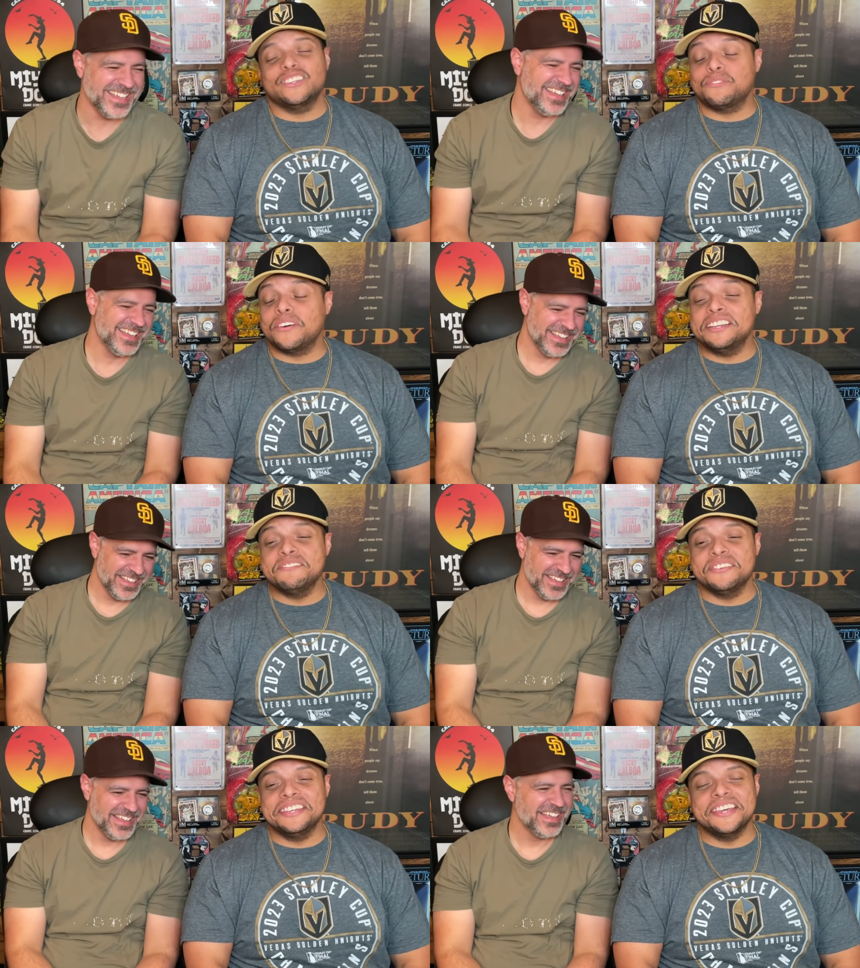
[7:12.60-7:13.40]
Speaker 1: a funny
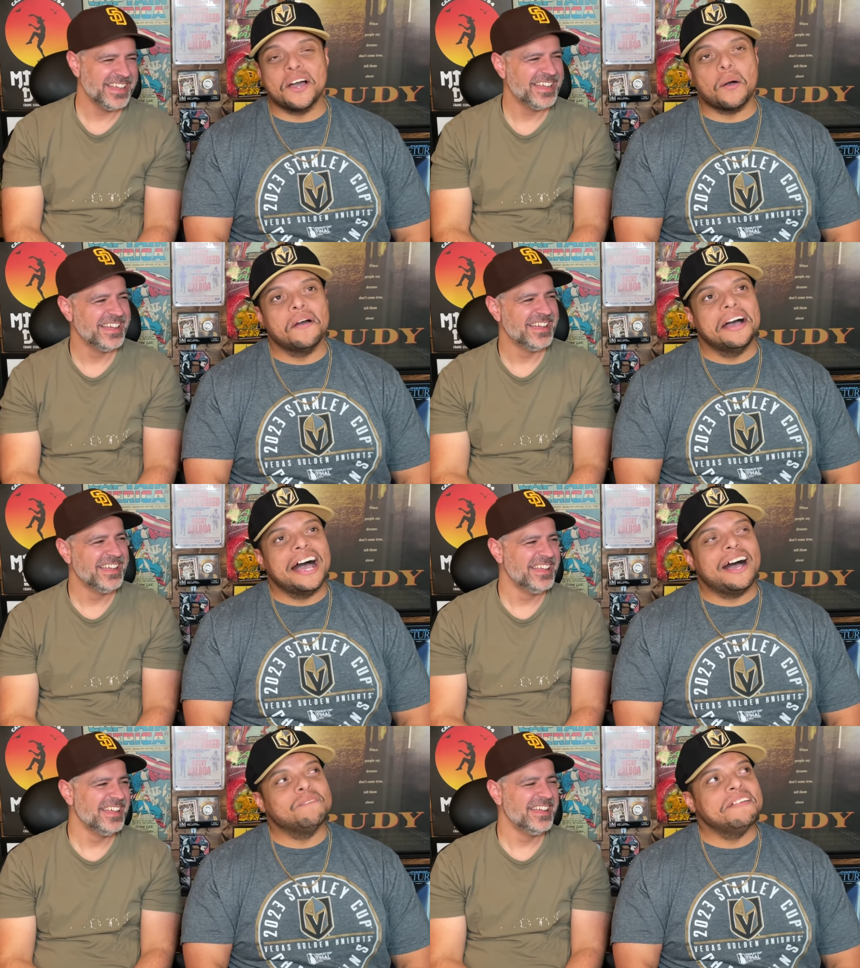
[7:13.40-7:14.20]
video.
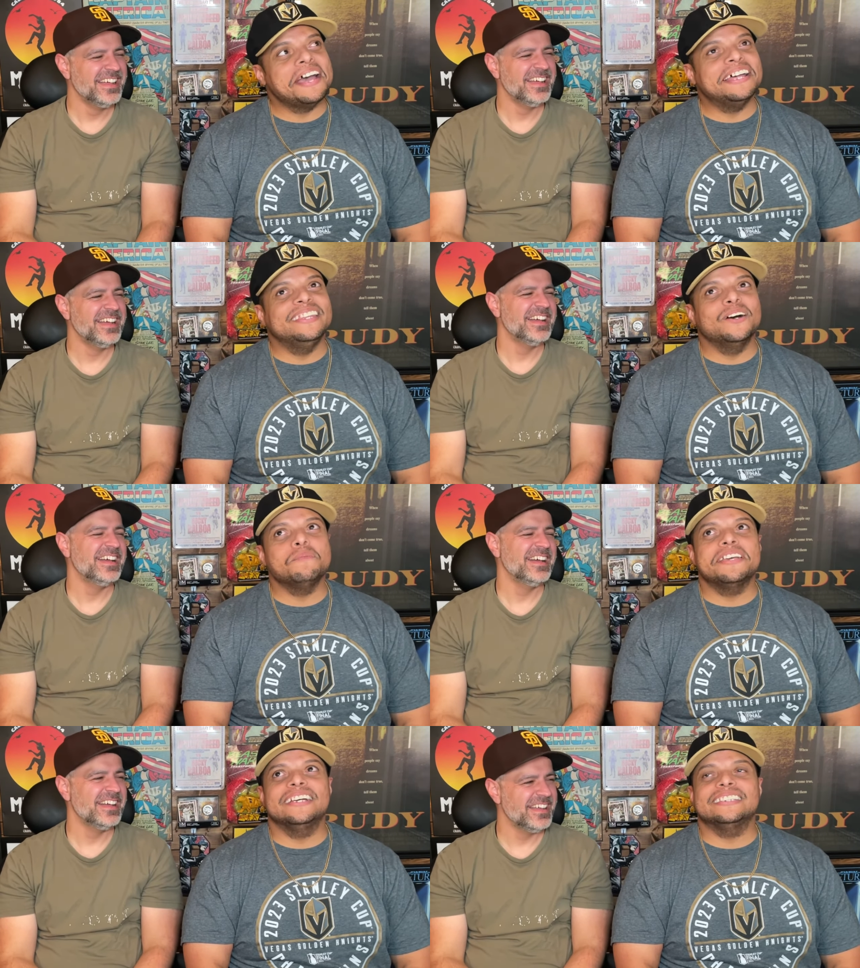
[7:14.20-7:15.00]
I'm mad though
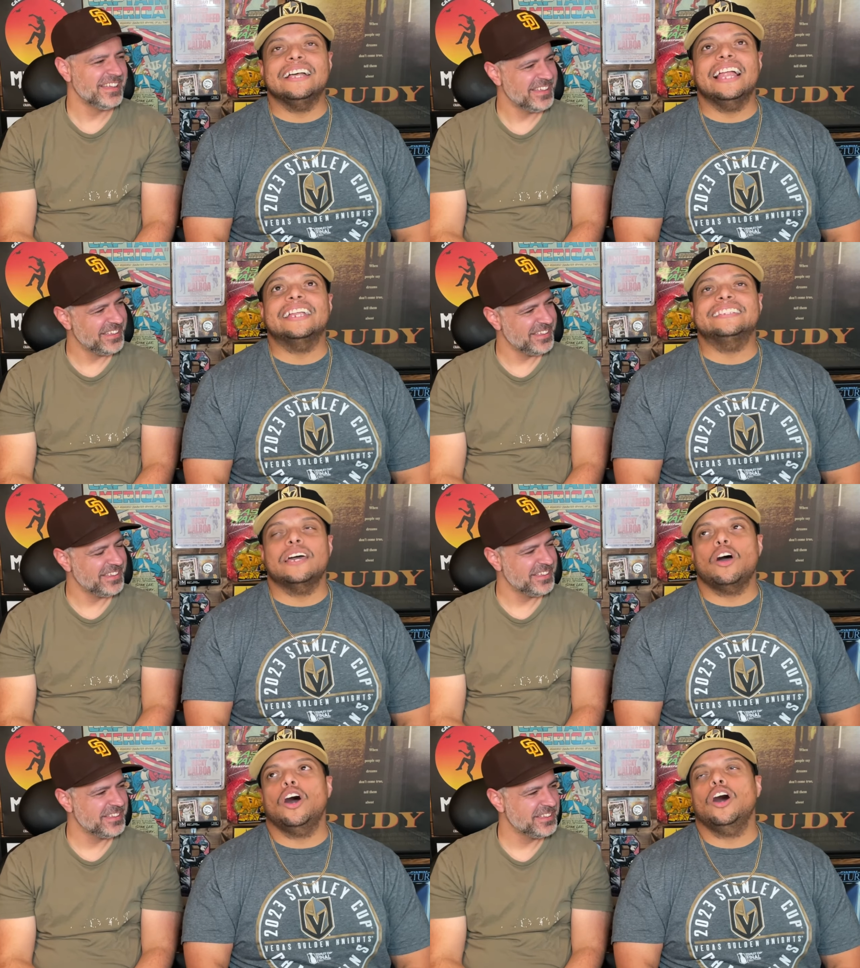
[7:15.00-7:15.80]
because a lot of times,
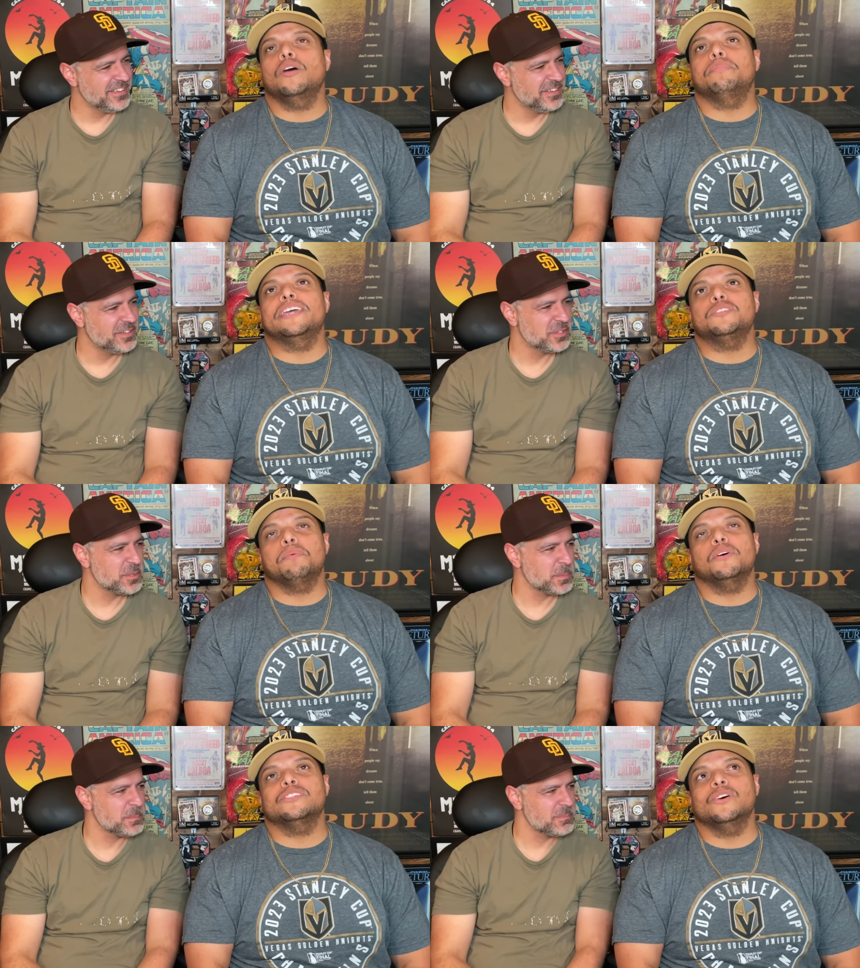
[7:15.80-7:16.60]
oh,
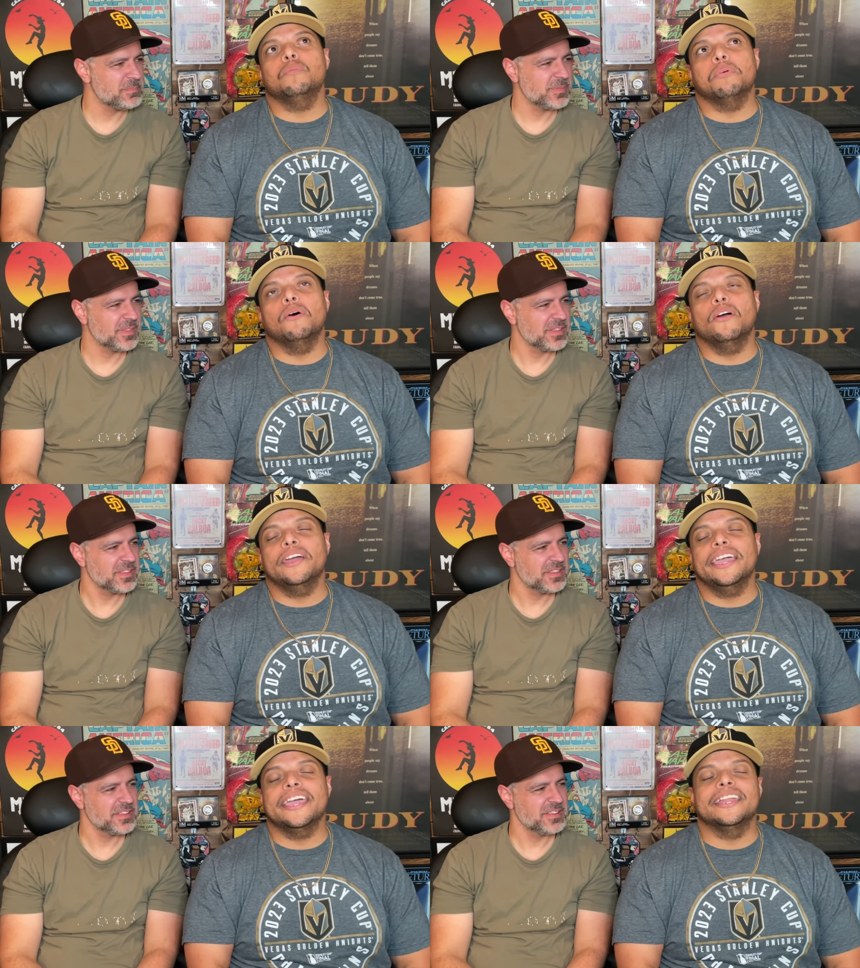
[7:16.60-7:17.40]
baseball's so
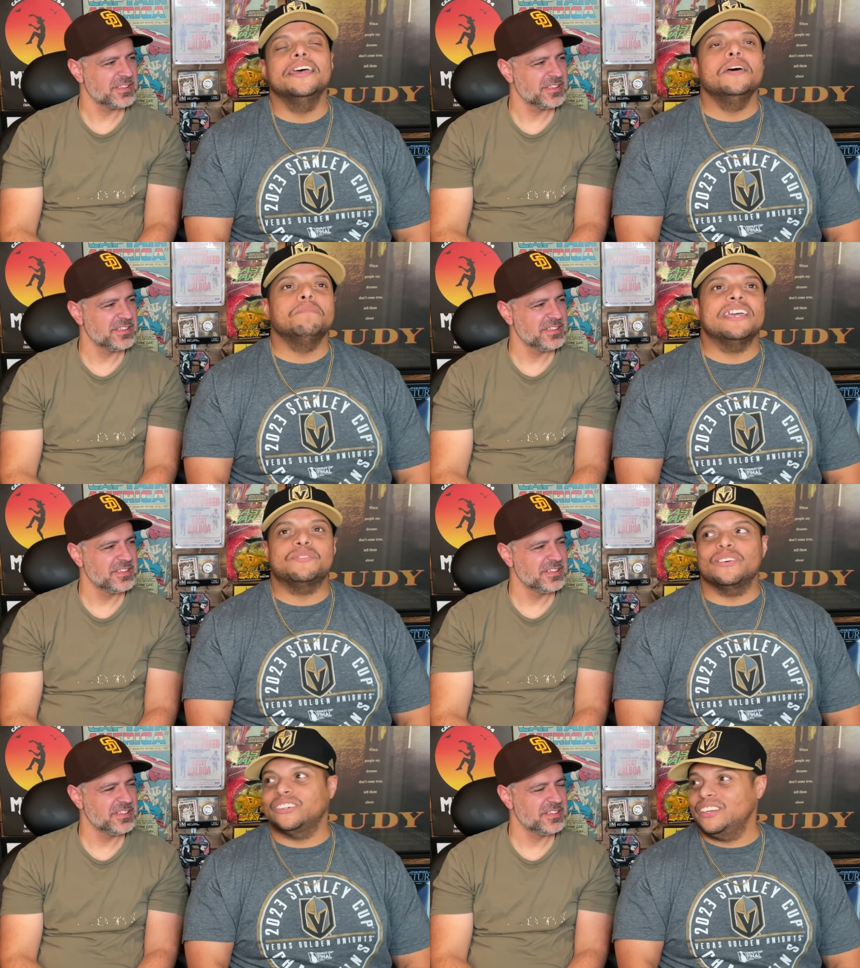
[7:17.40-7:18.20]
boring and baseball.
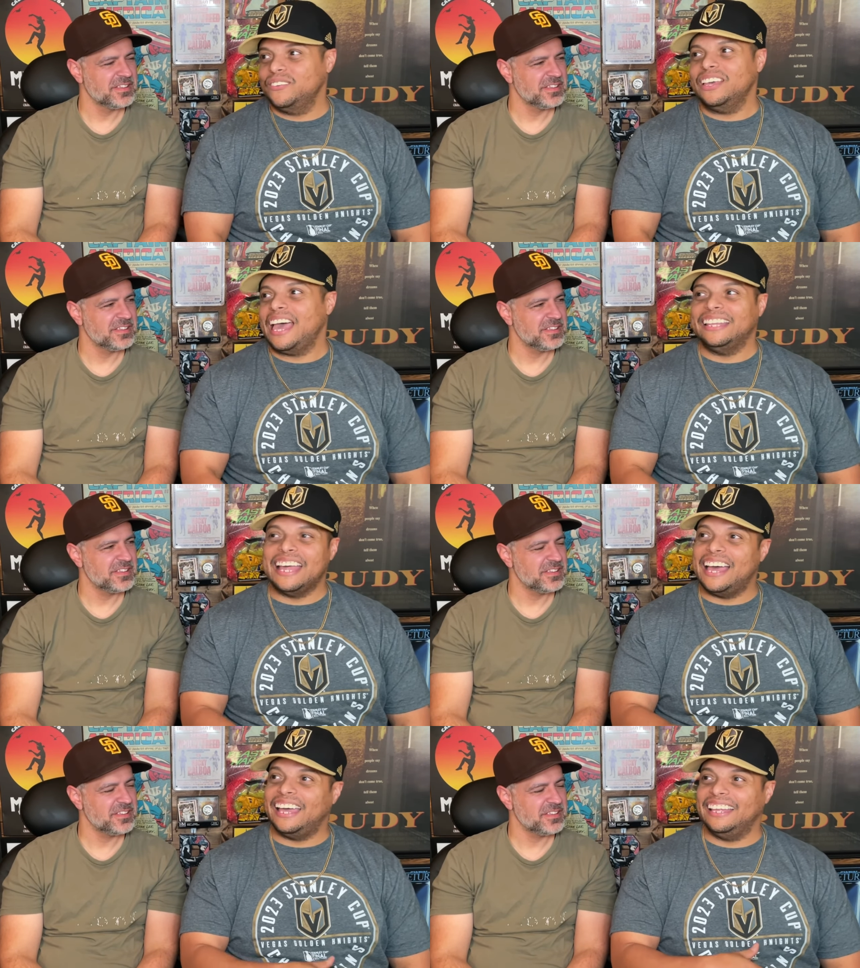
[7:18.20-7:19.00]
So you had
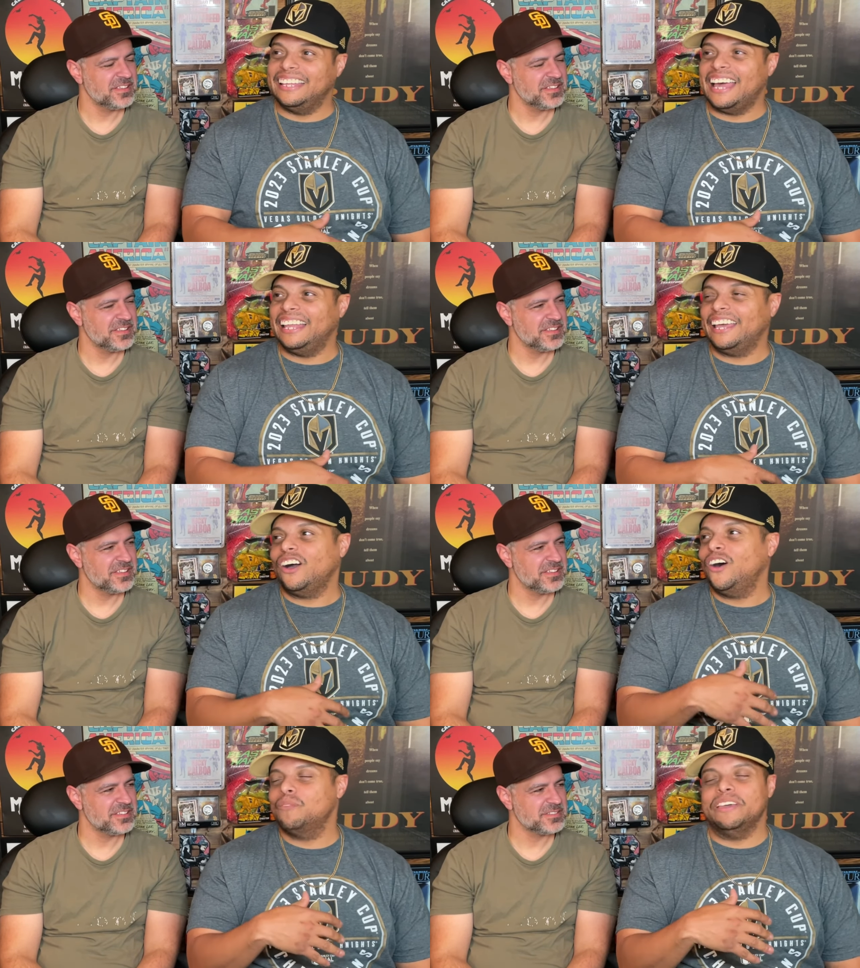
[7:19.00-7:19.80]
that that like,
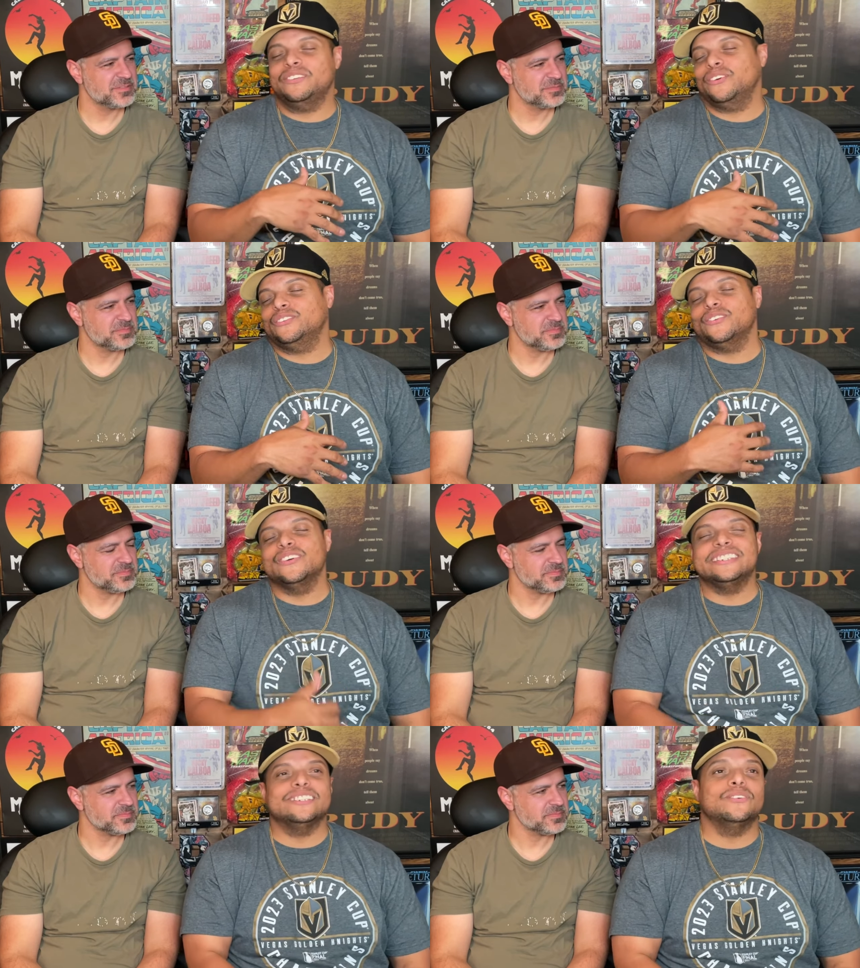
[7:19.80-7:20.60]
oh, baseball's for
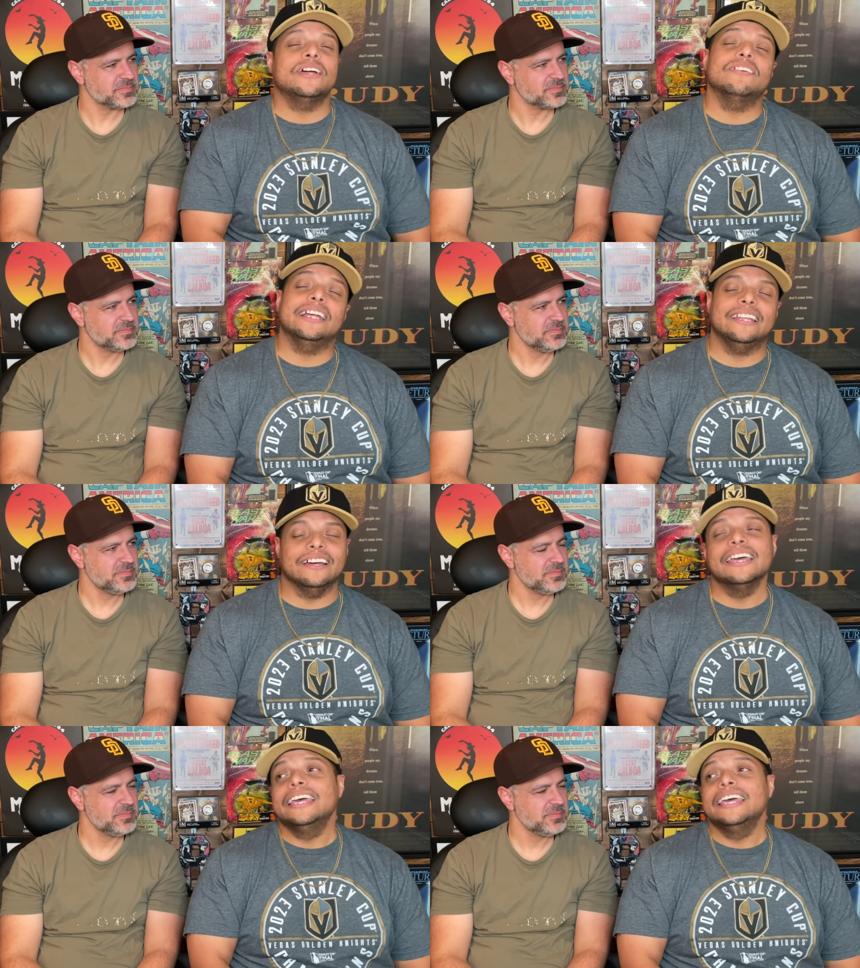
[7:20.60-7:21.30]
wussies or whatever. Like, look,